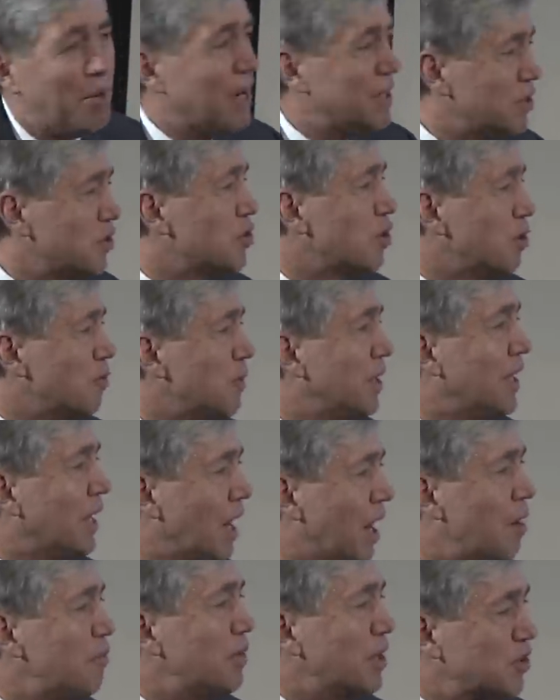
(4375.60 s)
by determining
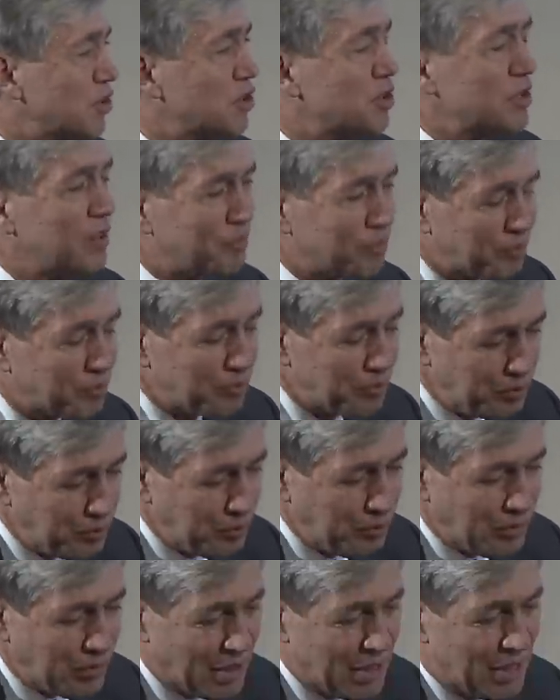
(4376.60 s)
how much
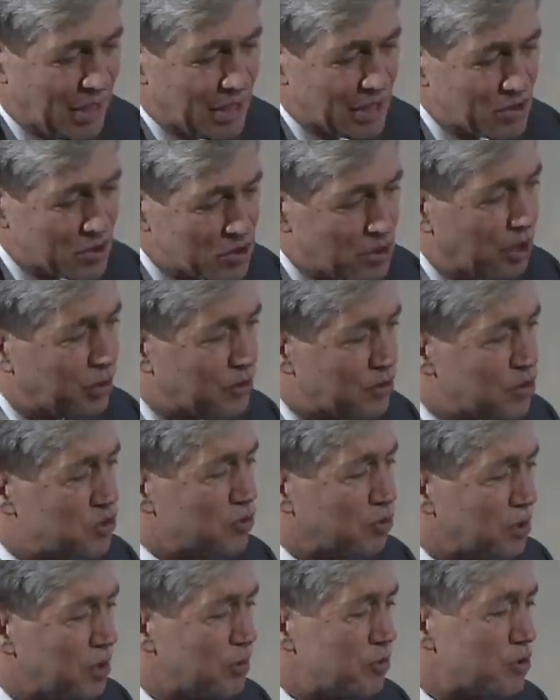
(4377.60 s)
uh, salt is
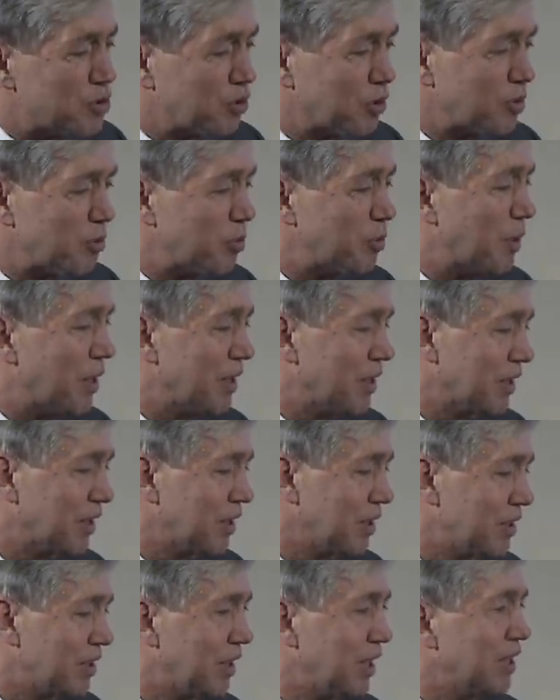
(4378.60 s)
reabsorbed by the
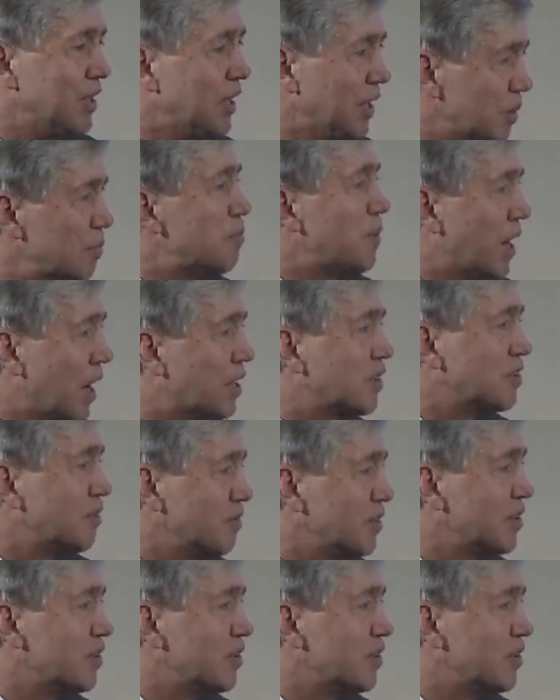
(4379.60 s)
kidney. And the impact of